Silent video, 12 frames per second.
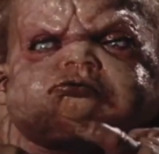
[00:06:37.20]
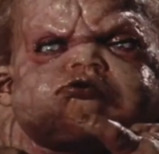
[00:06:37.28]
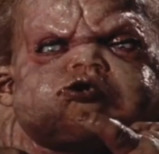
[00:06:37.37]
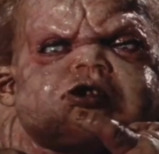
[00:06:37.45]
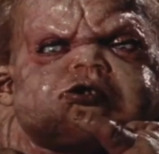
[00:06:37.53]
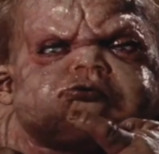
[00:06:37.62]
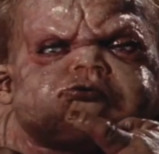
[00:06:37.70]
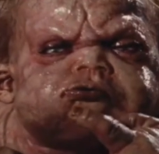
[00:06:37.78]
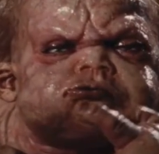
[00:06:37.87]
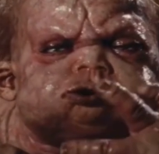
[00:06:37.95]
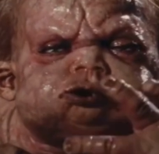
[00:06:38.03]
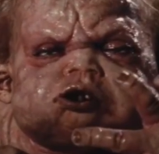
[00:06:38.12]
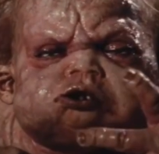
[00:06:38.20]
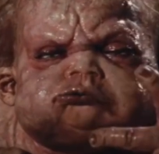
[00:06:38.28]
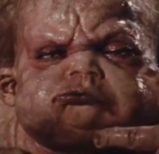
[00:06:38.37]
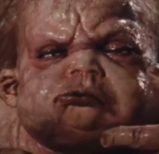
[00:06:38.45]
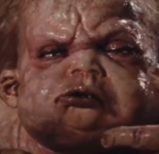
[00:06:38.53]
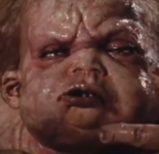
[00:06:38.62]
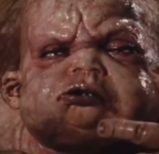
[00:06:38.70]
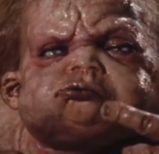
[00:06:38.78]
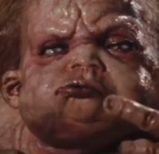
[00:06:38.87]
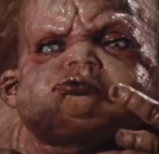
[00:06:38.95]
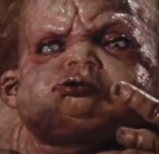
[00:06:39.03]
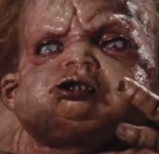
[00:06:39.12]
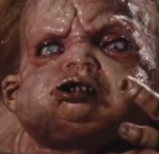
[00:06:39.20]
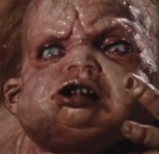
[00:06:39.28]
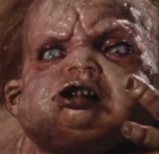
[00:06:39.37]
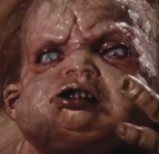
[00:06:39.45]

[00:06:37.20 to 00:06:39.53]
lord would hoard the grain.